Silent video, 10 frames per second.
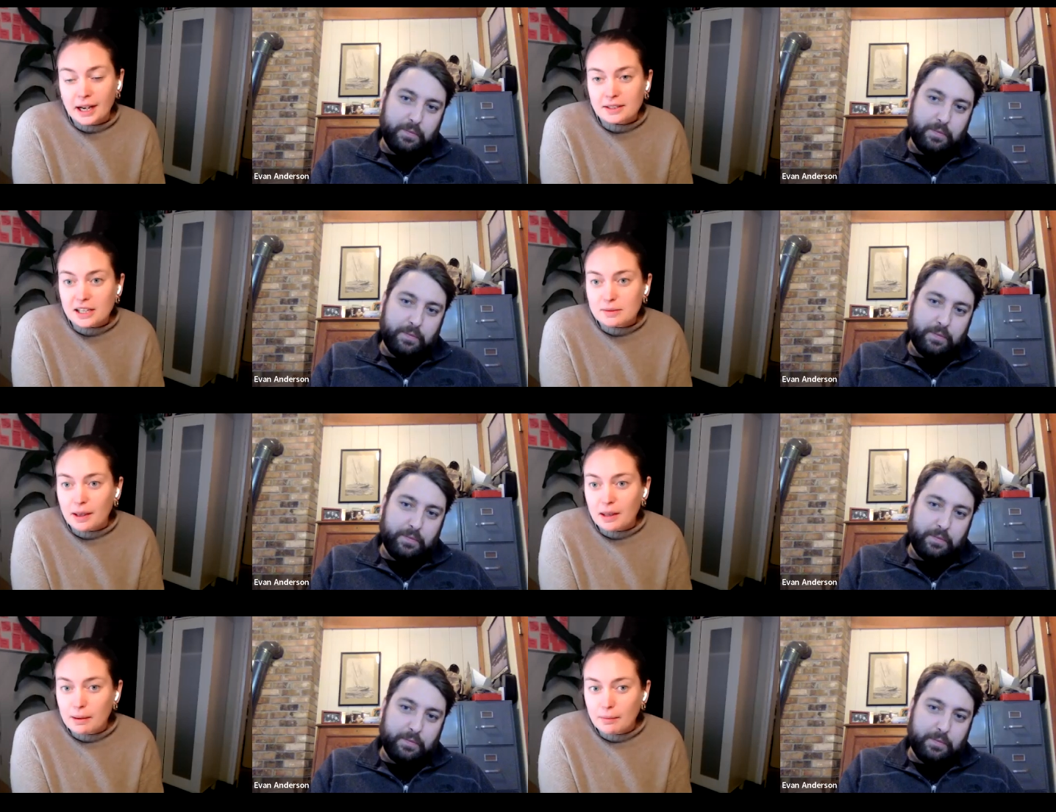Speaker 1: and accessed
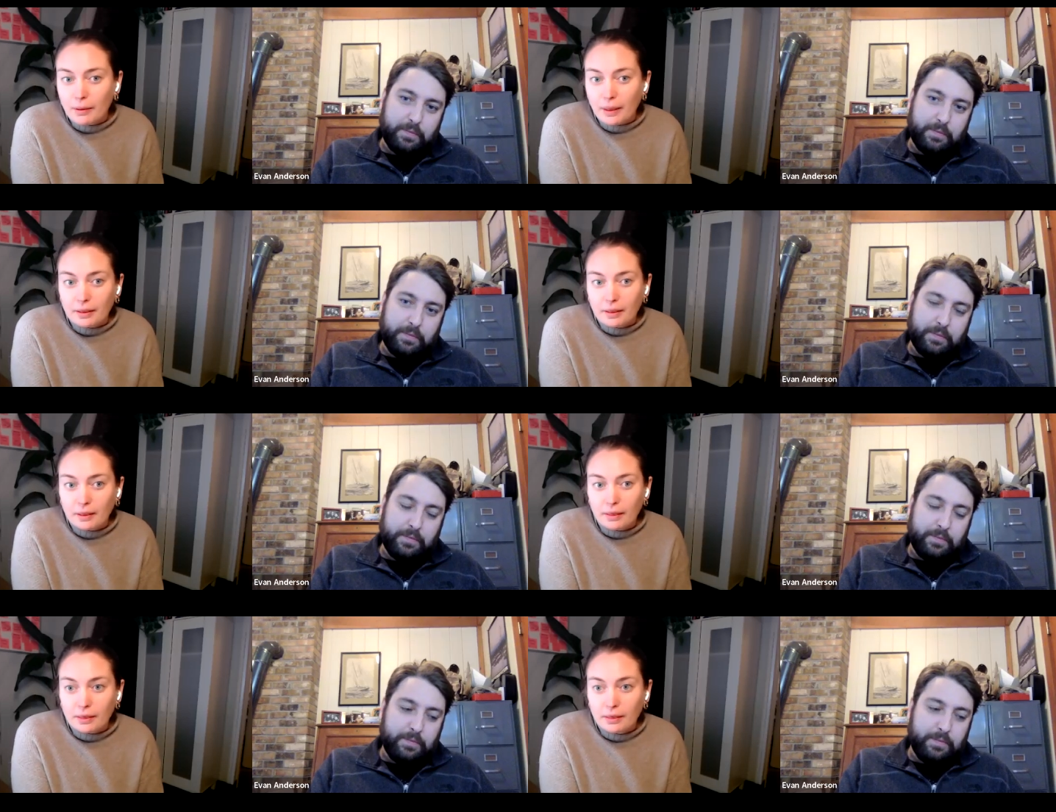by the people that,
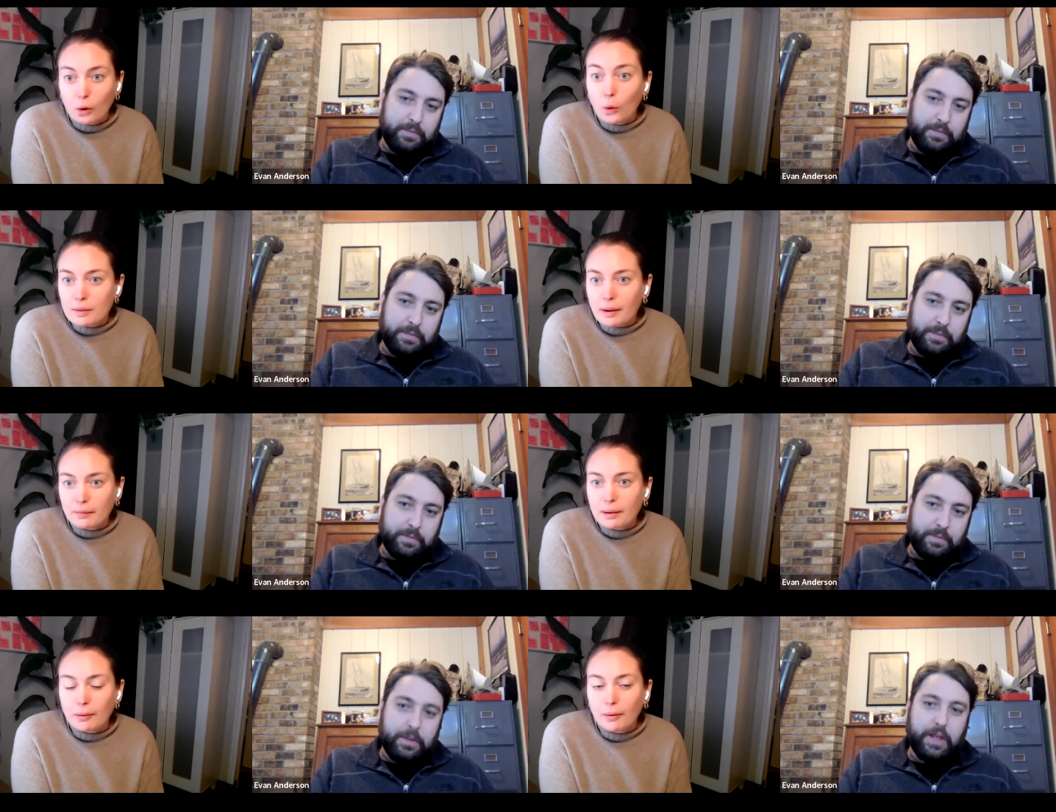only by
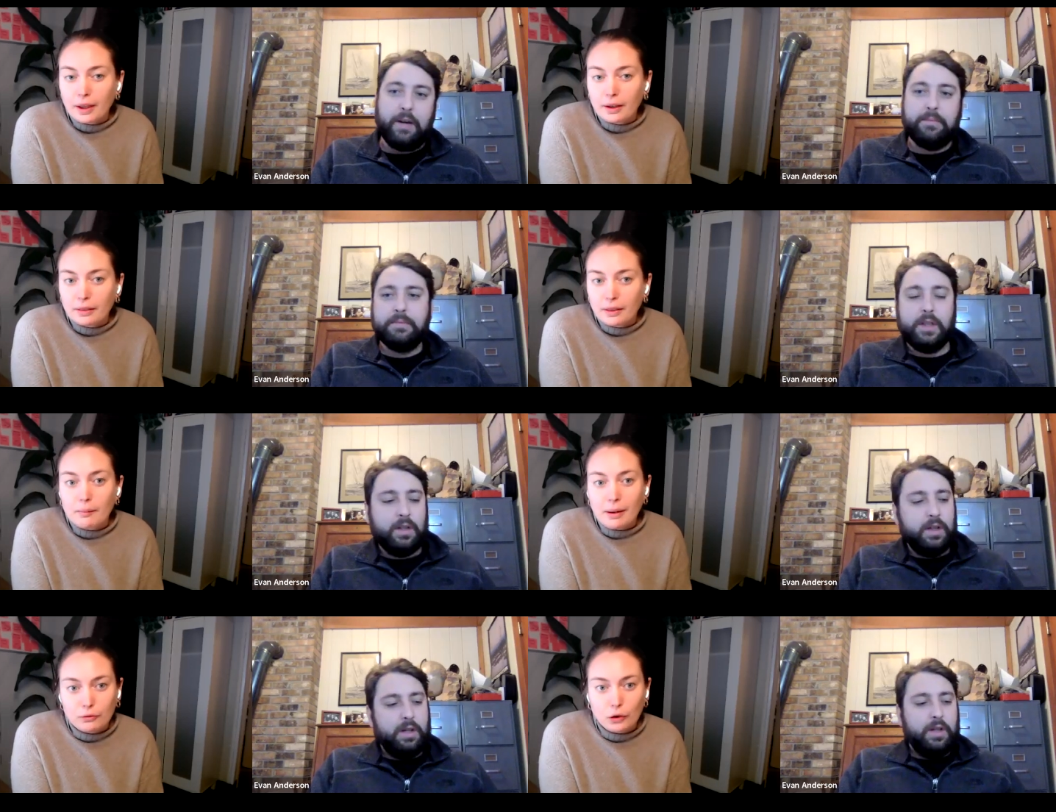the
Speaker 2: people that
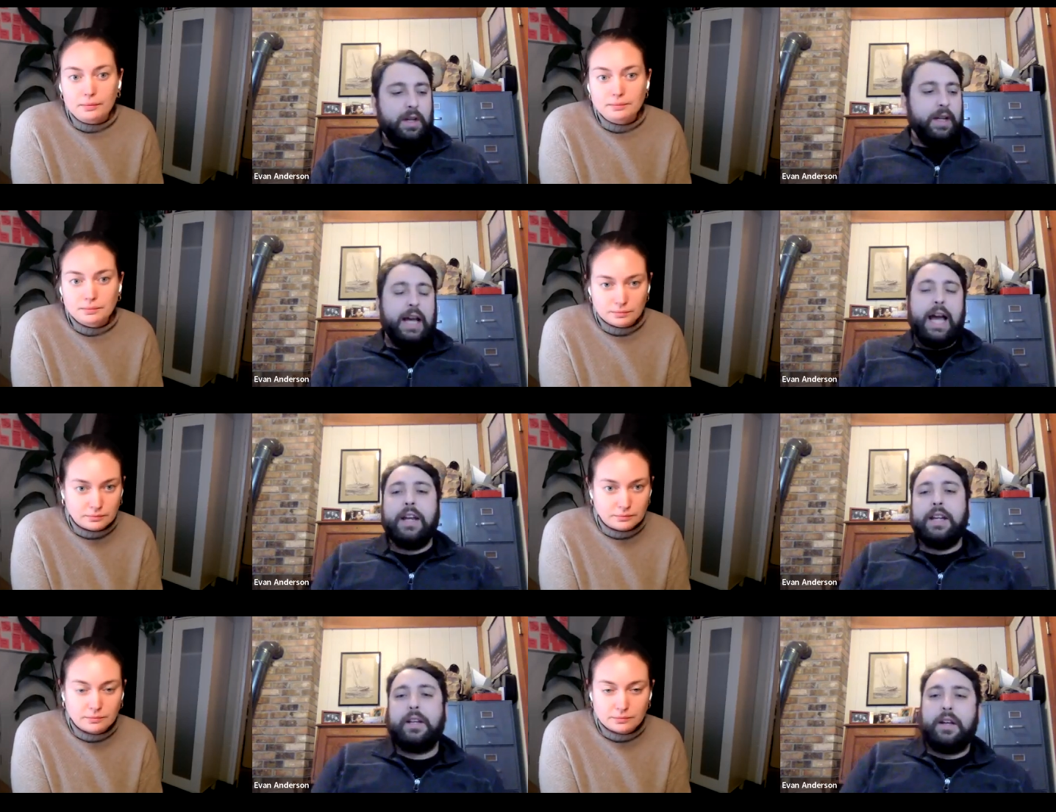they're meant for.
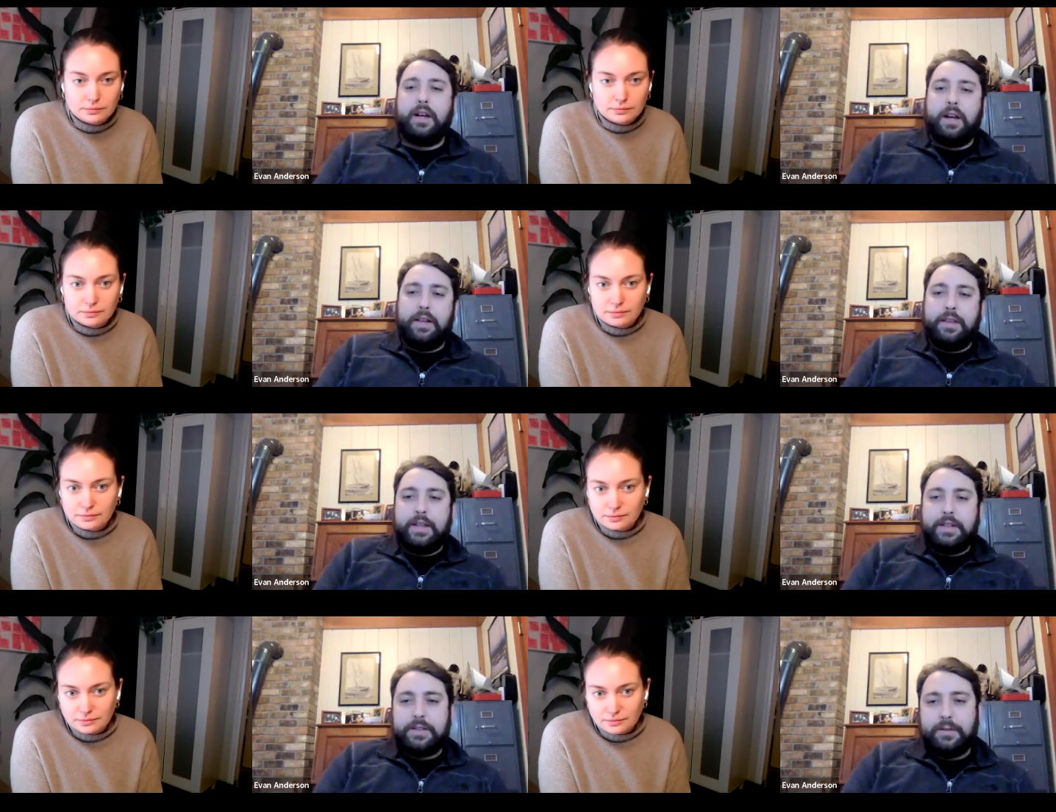And
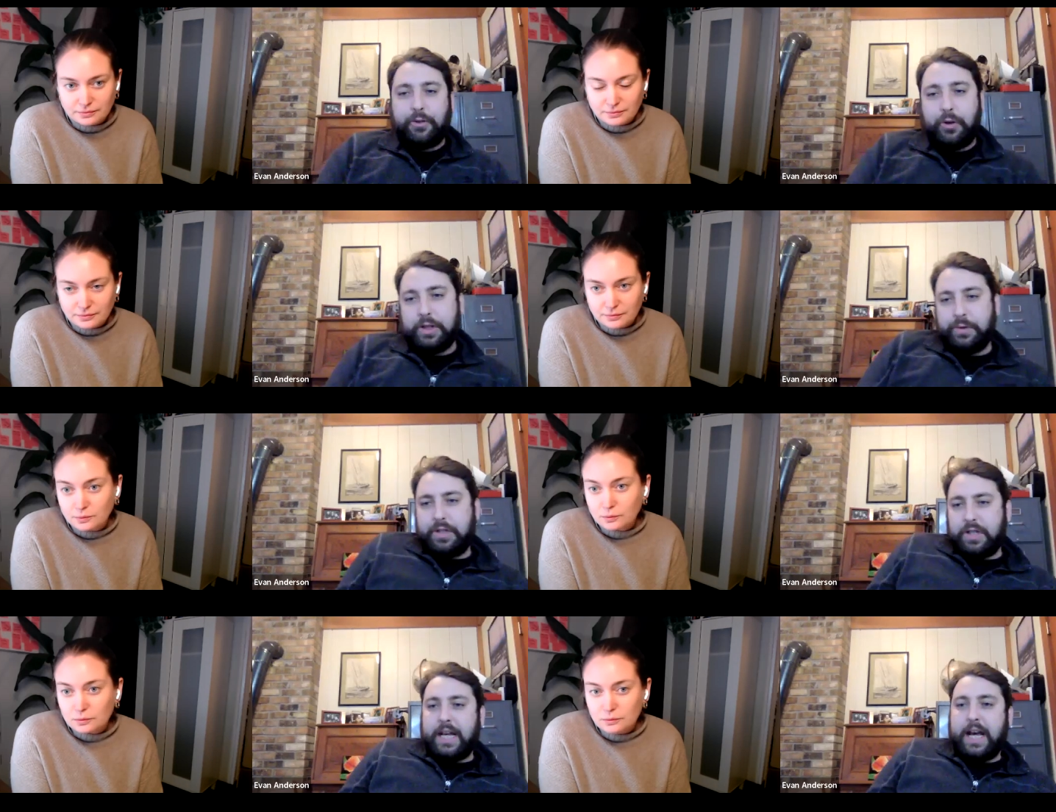this, of course, we should
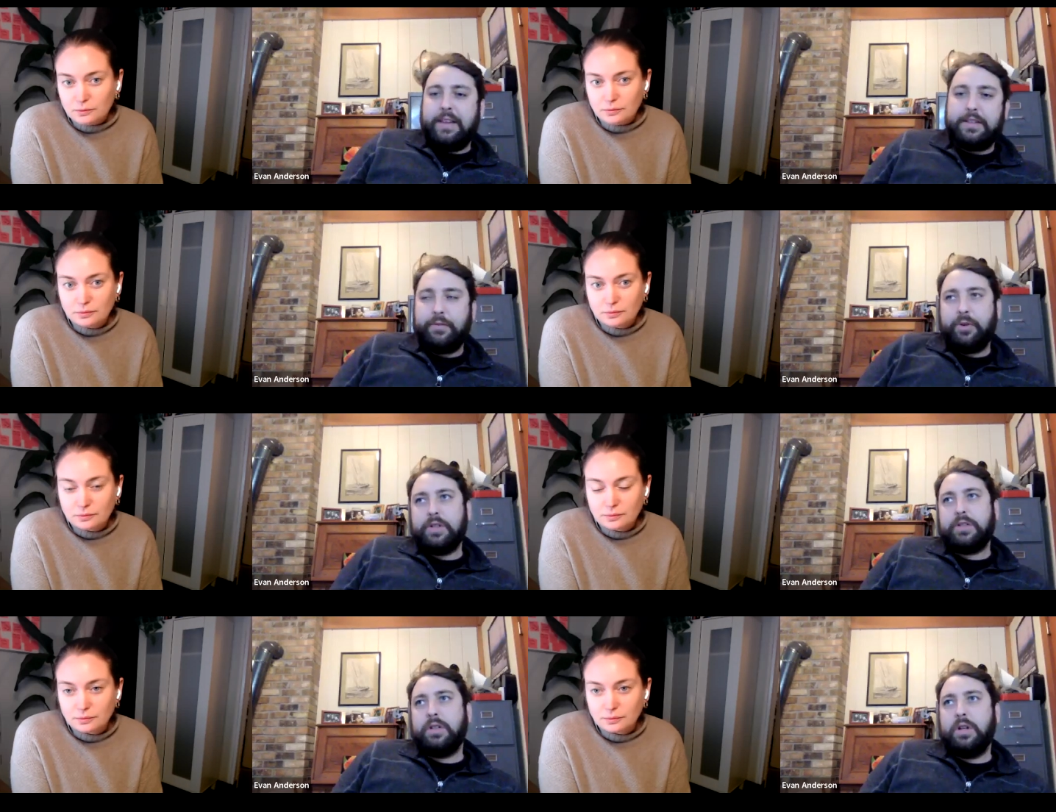just add, this, of
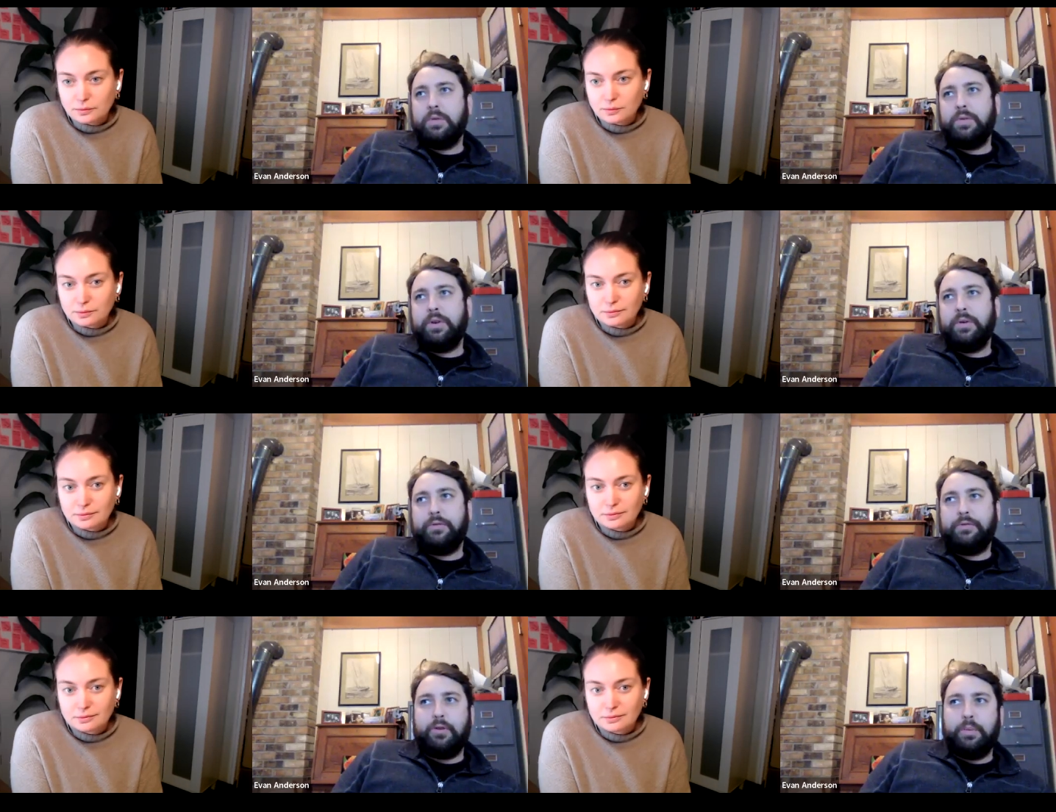course,
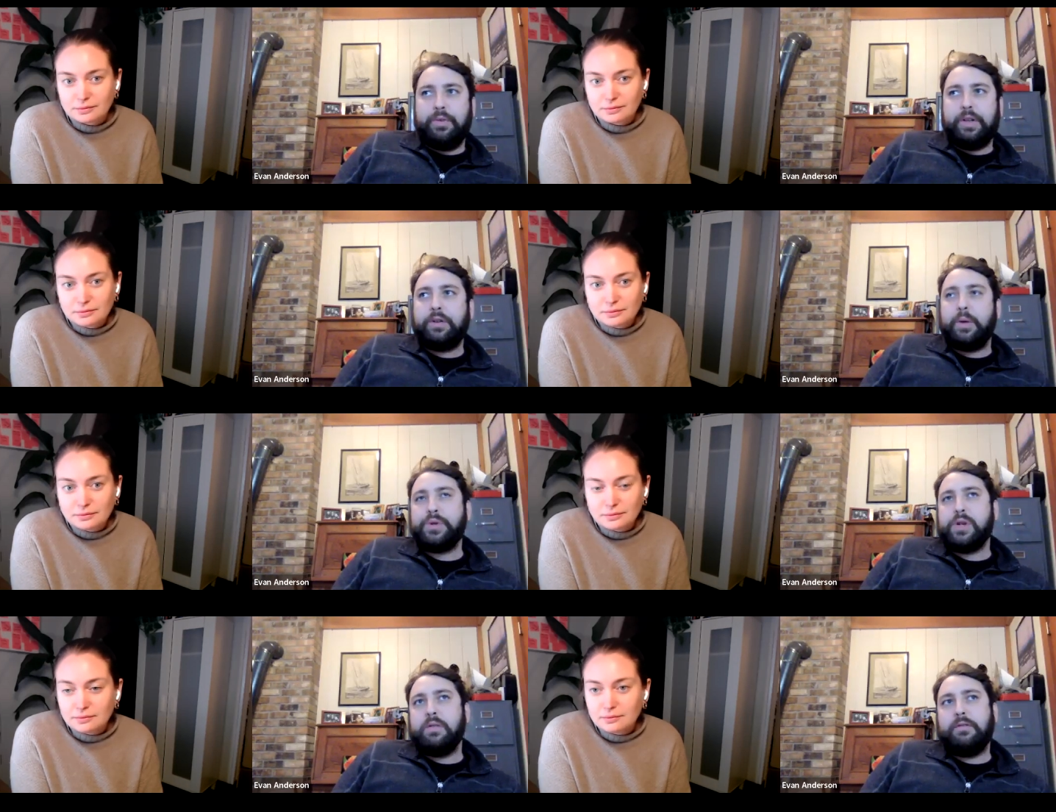no form of
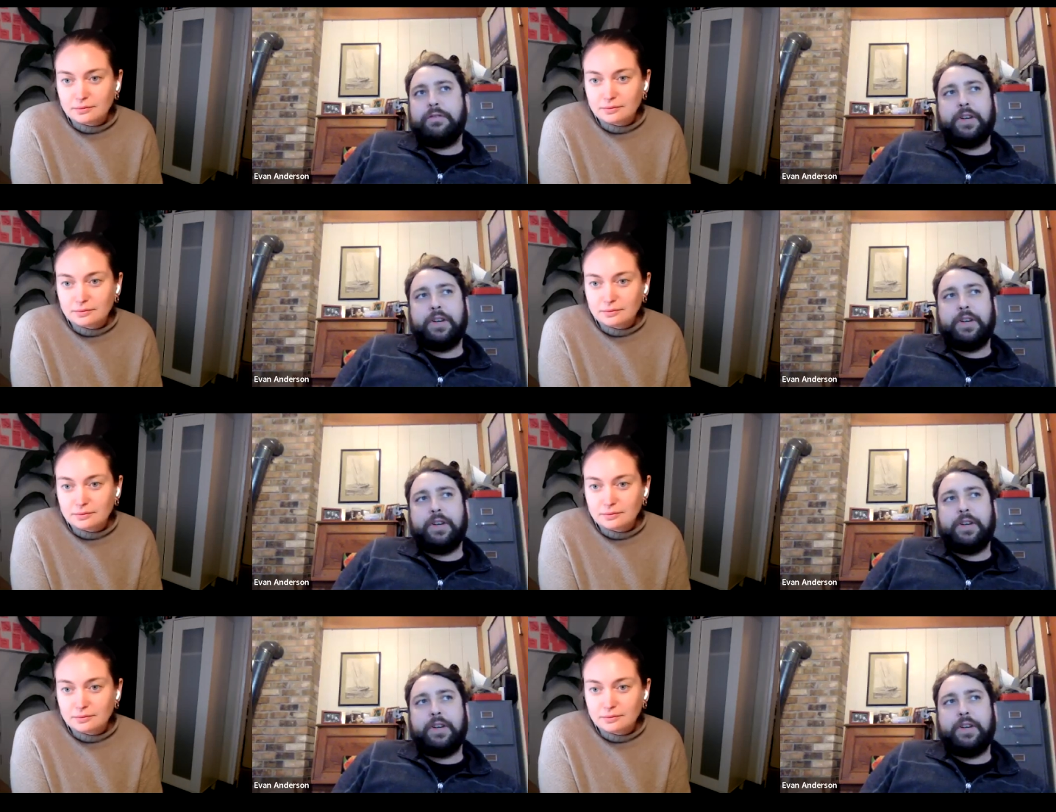encryption